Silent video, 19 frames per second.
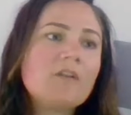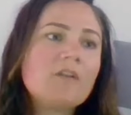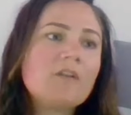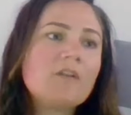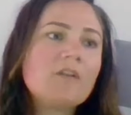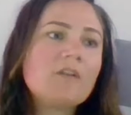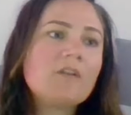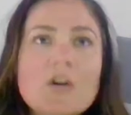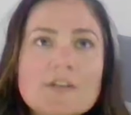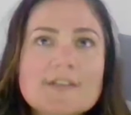
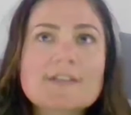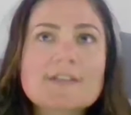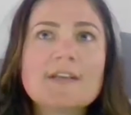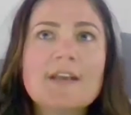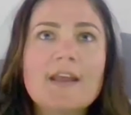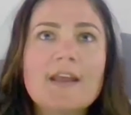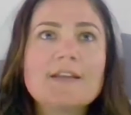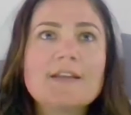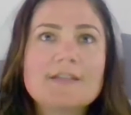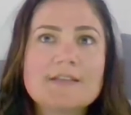in
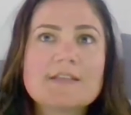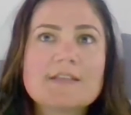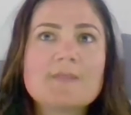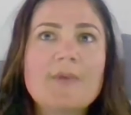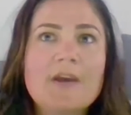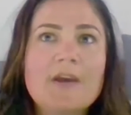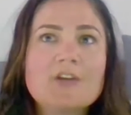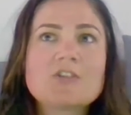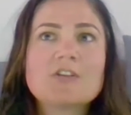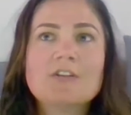constant
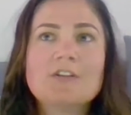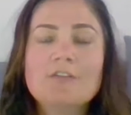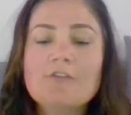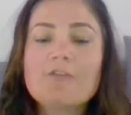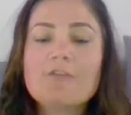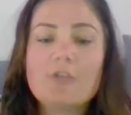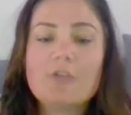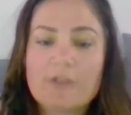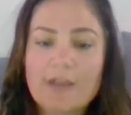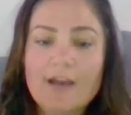anticipation
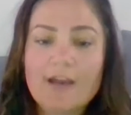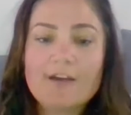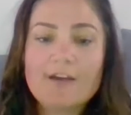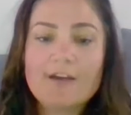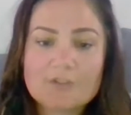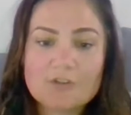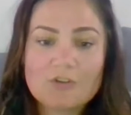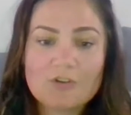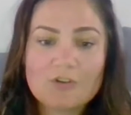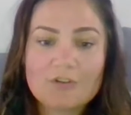for the
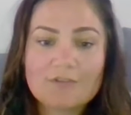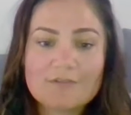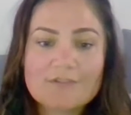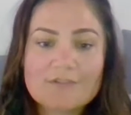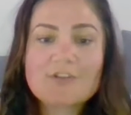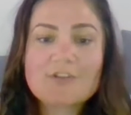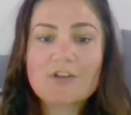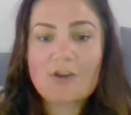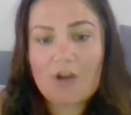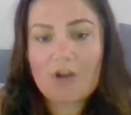afternoon
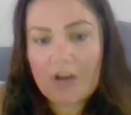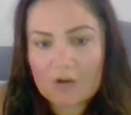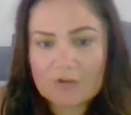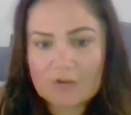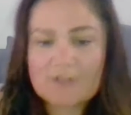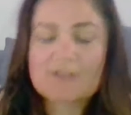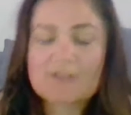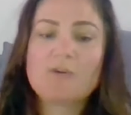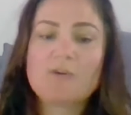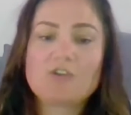so that I could
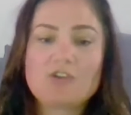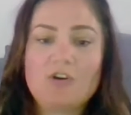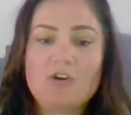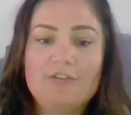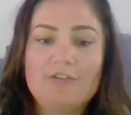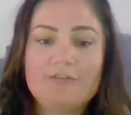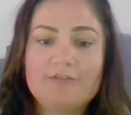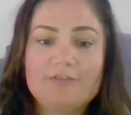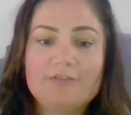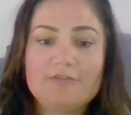switch
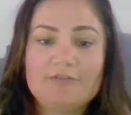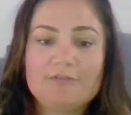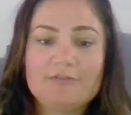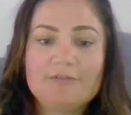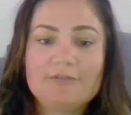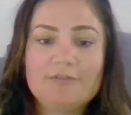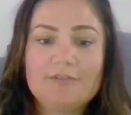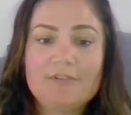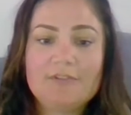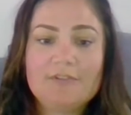off
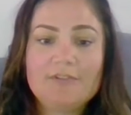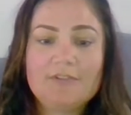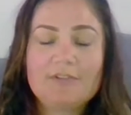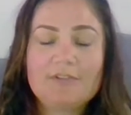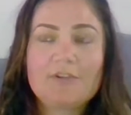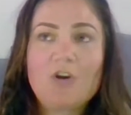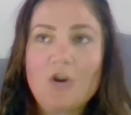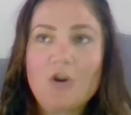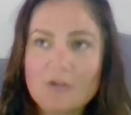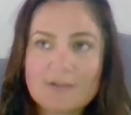
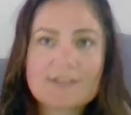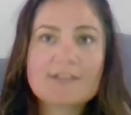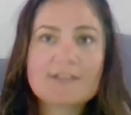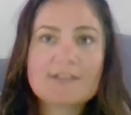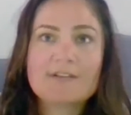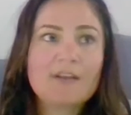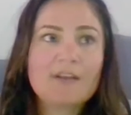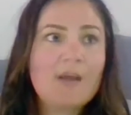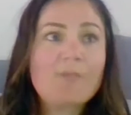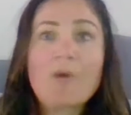
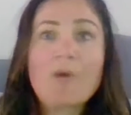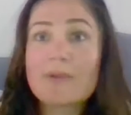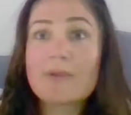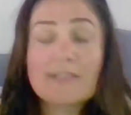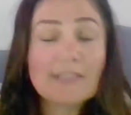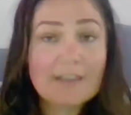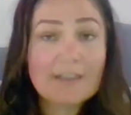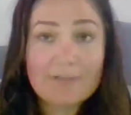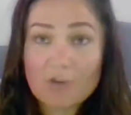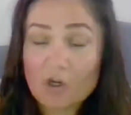constantly. I probably
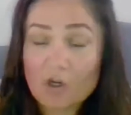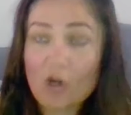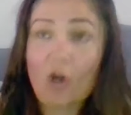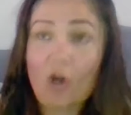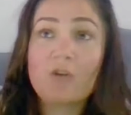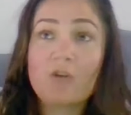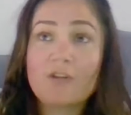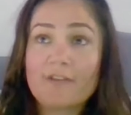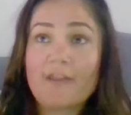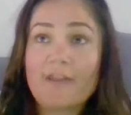didn't even
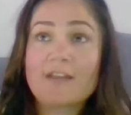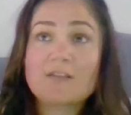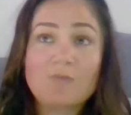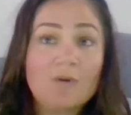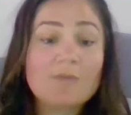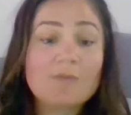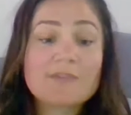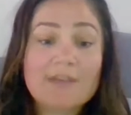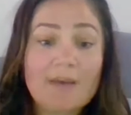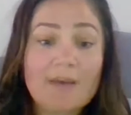know that that's
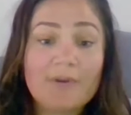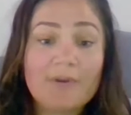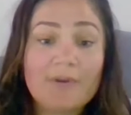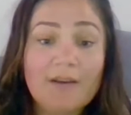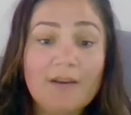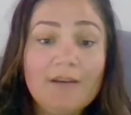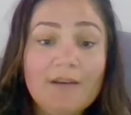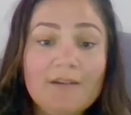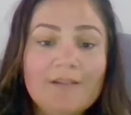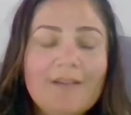what was
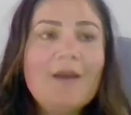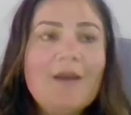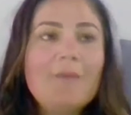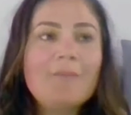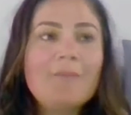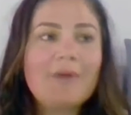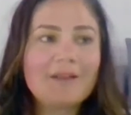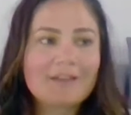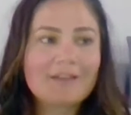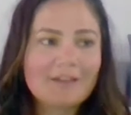happening,
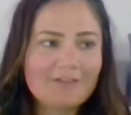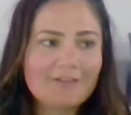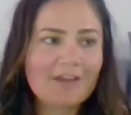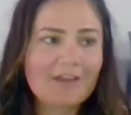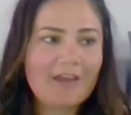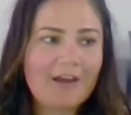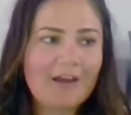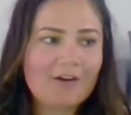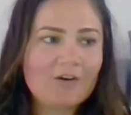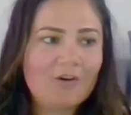but
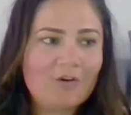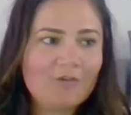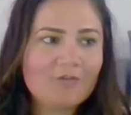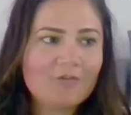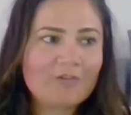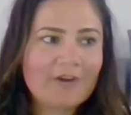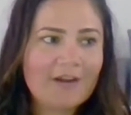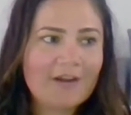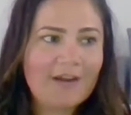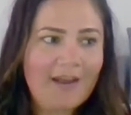living alcohol
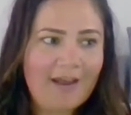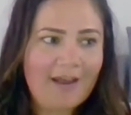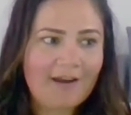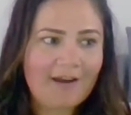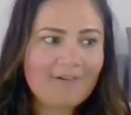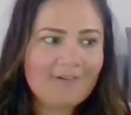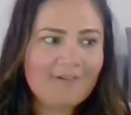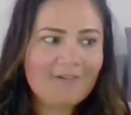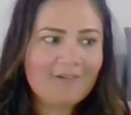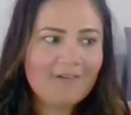free
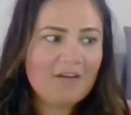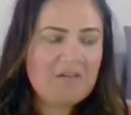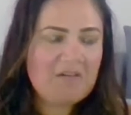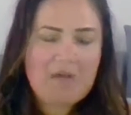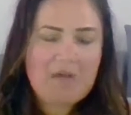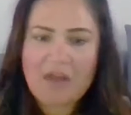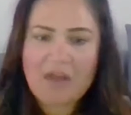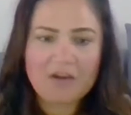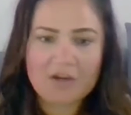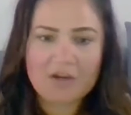now
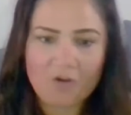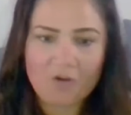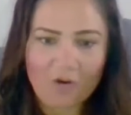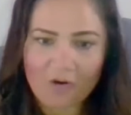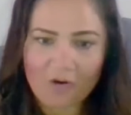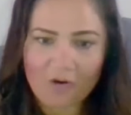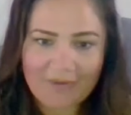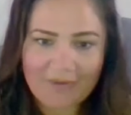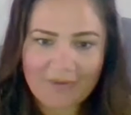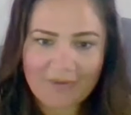and it
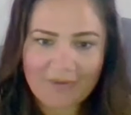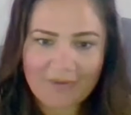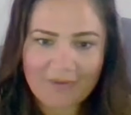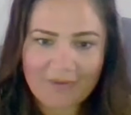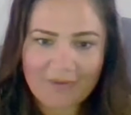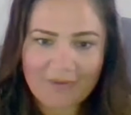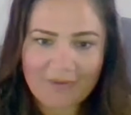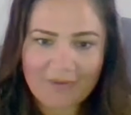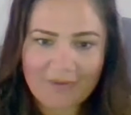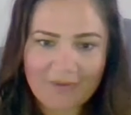not
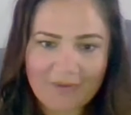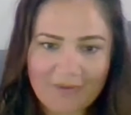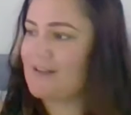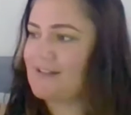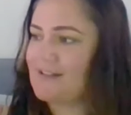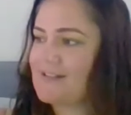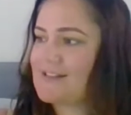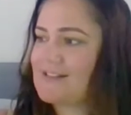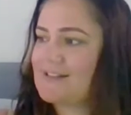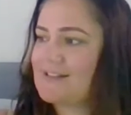being something
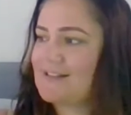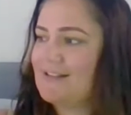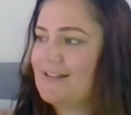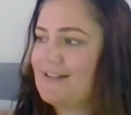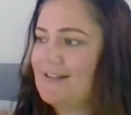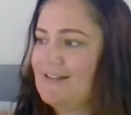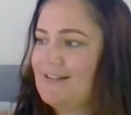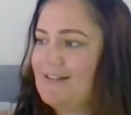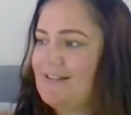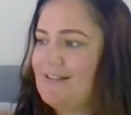that's
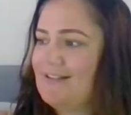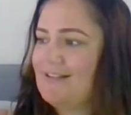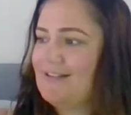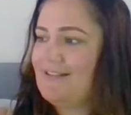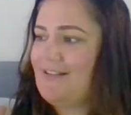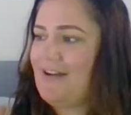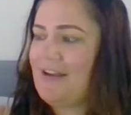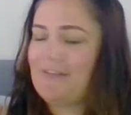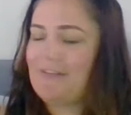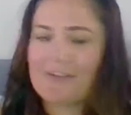
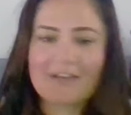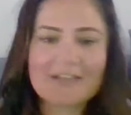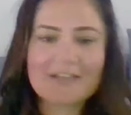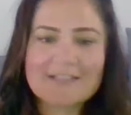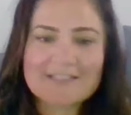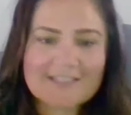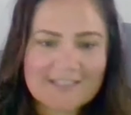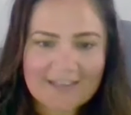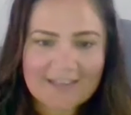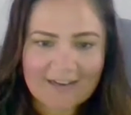I even
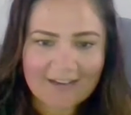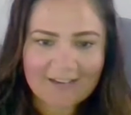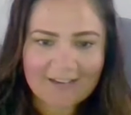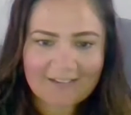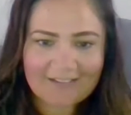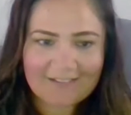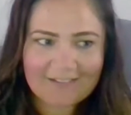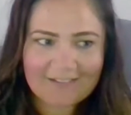consider,